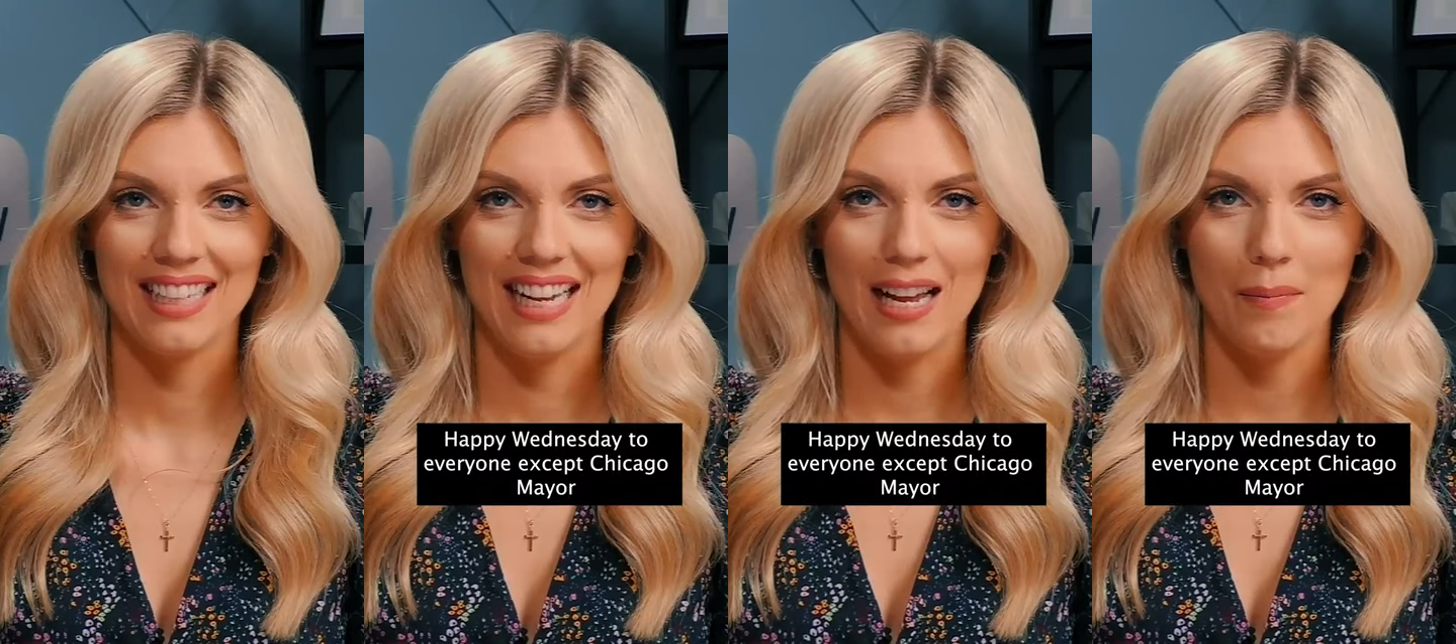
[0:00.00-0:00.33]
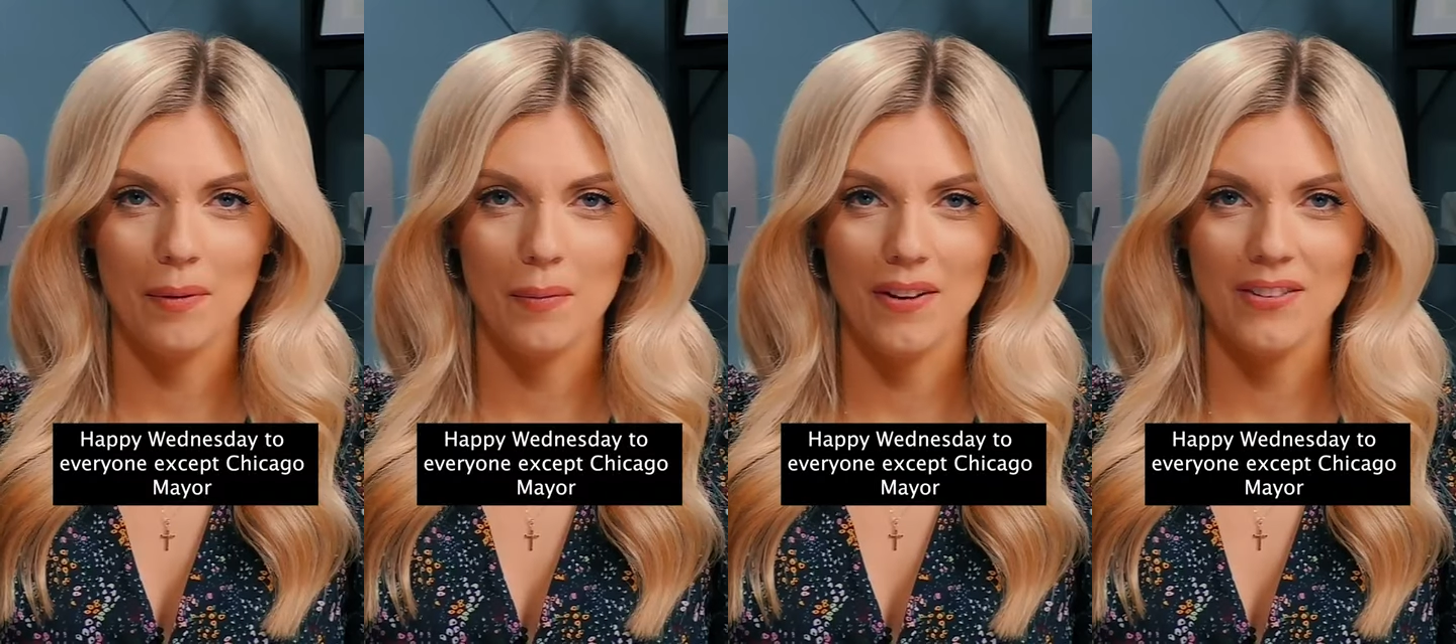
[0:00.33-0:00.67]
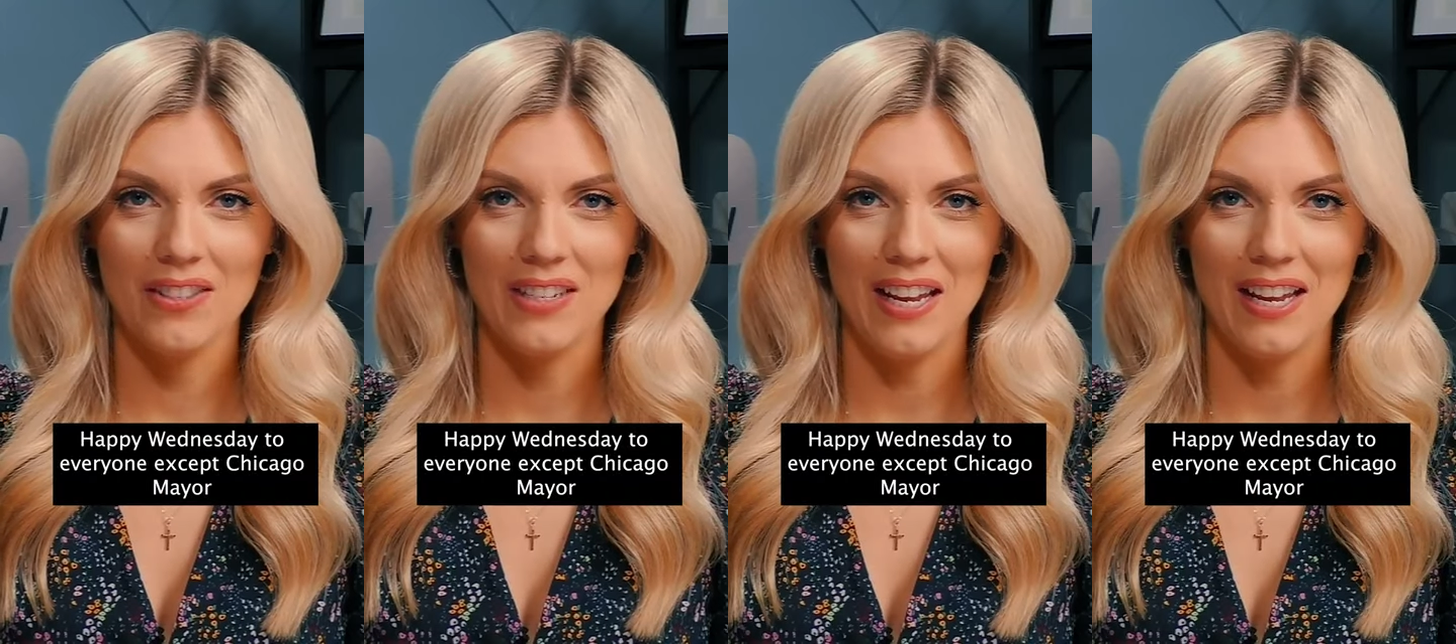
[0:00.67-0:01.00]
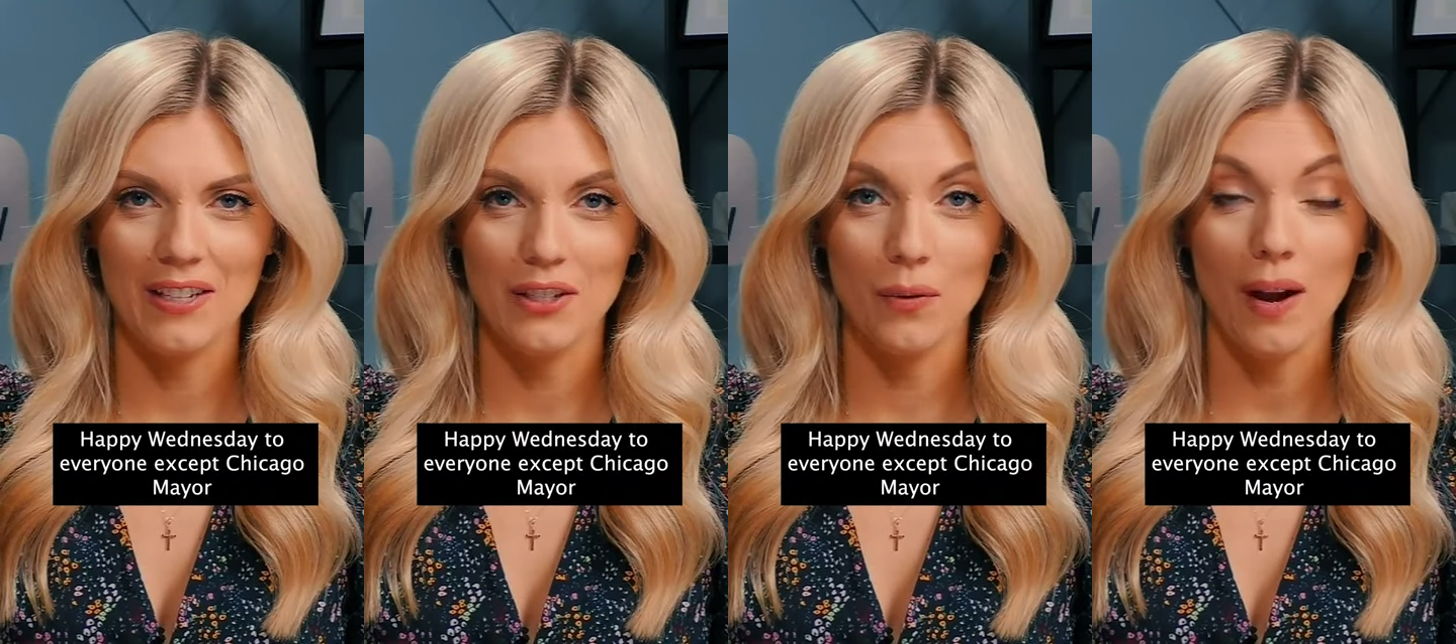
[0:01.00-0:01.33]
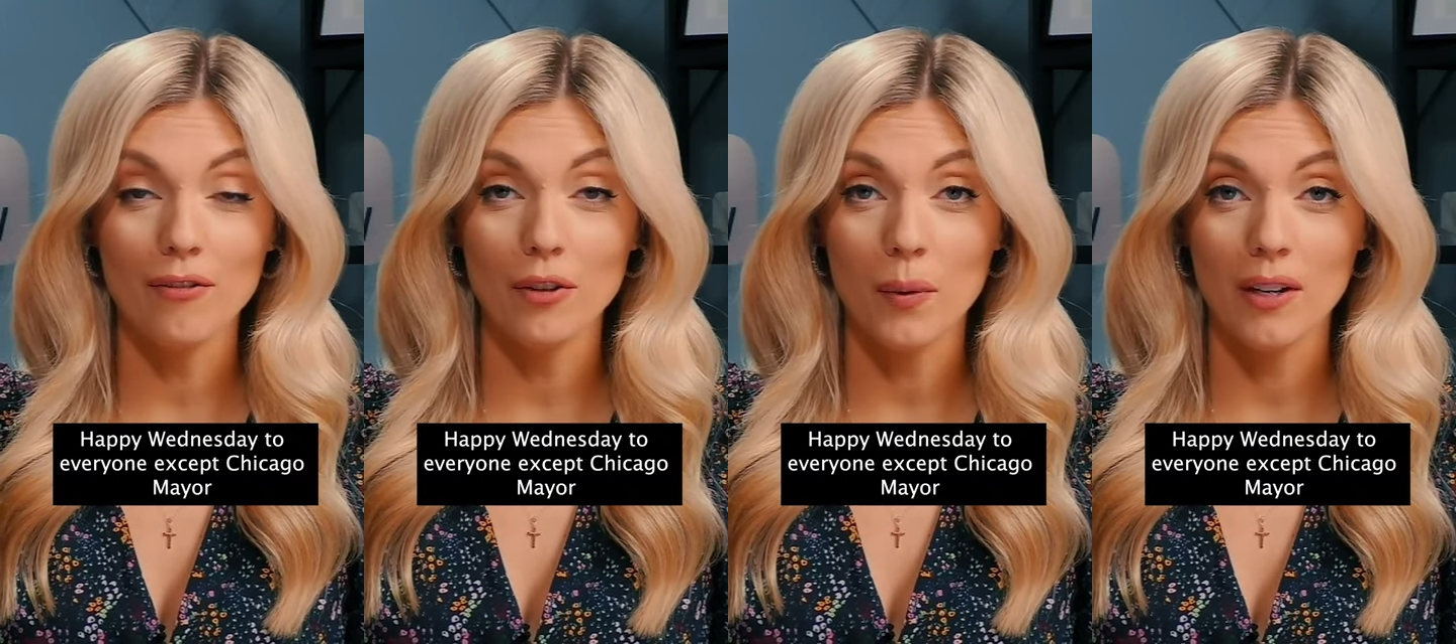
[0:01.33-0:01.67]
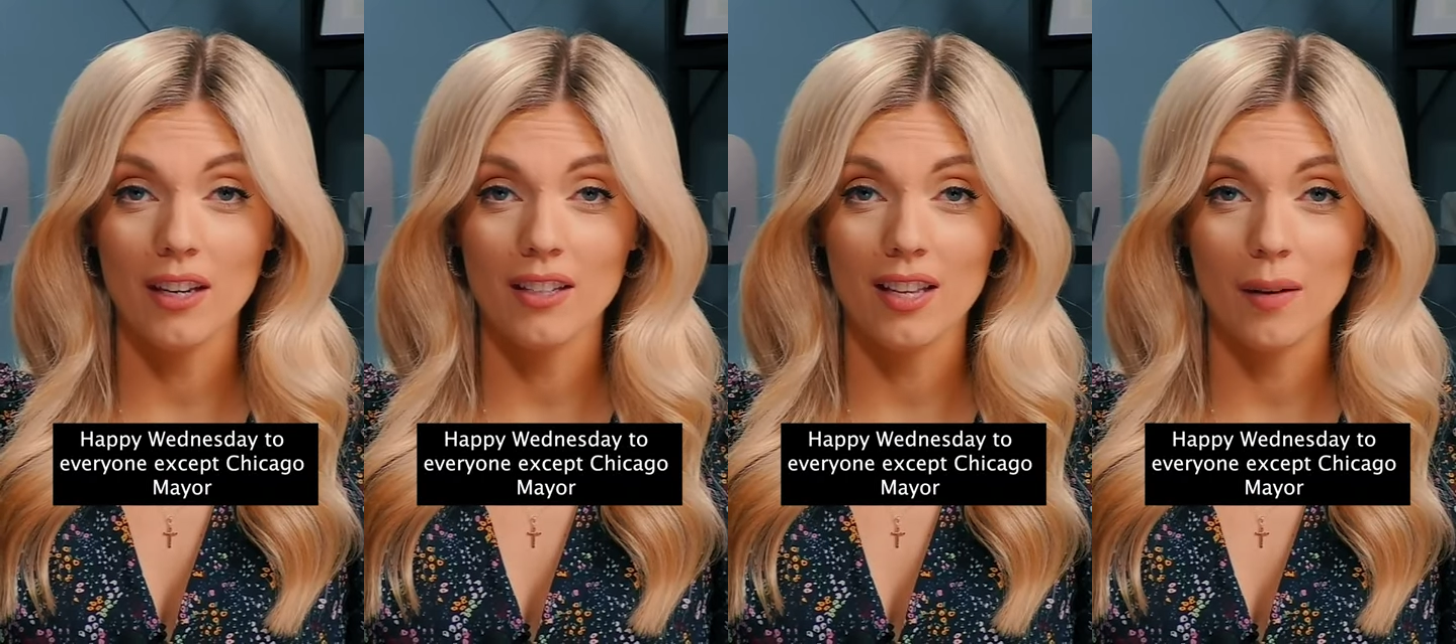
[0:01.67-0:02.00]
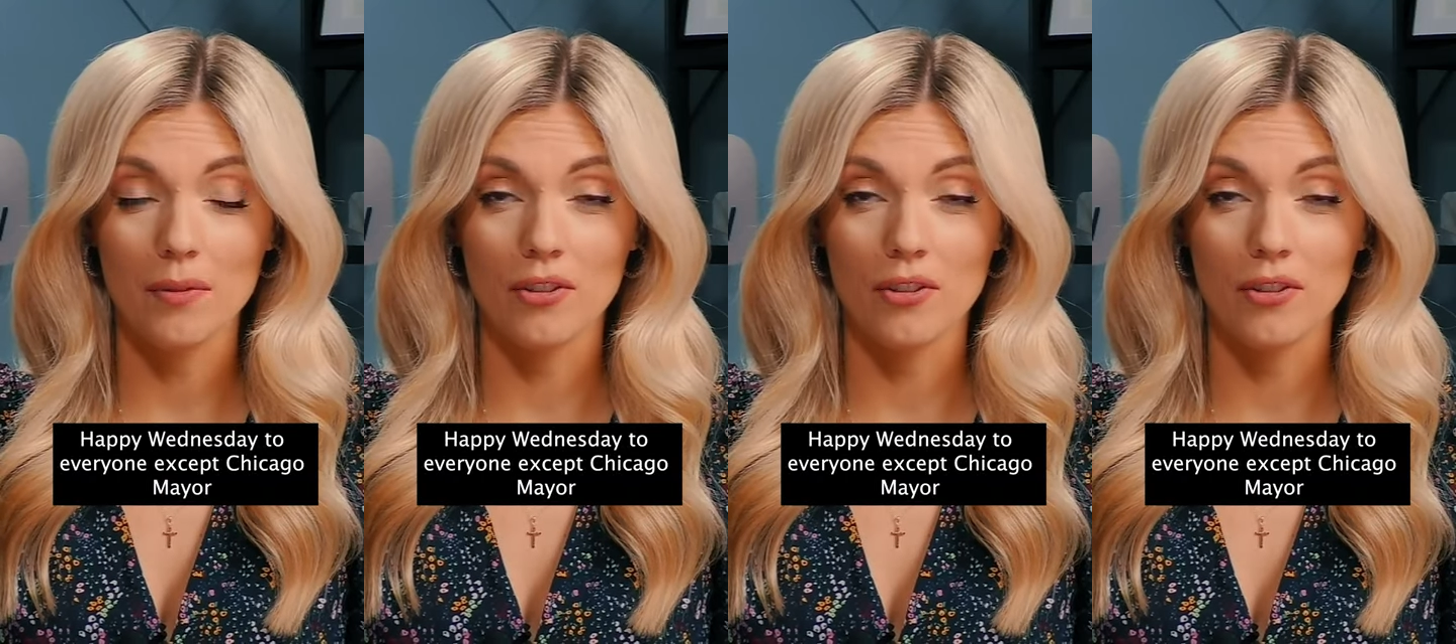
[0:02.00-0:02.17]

Happy Wednesday to everyone except